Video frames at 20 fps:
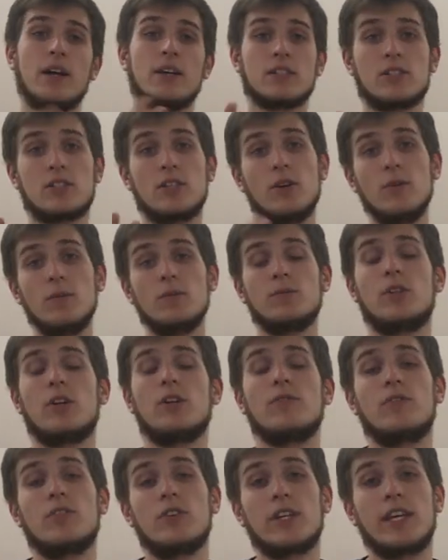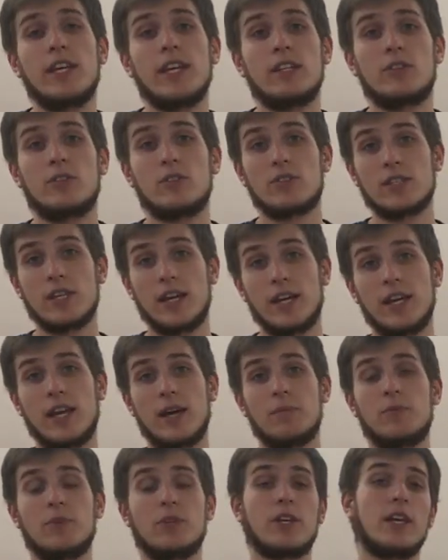So don't forget to sign
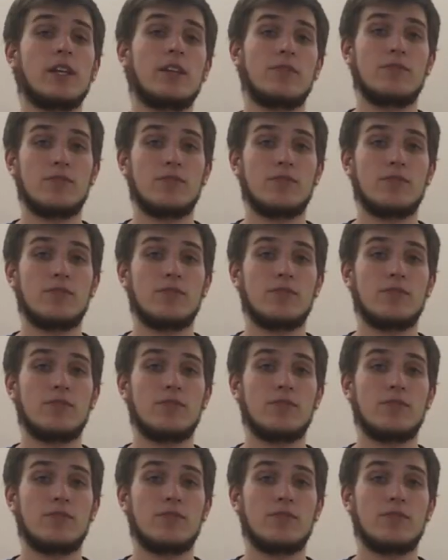up to get a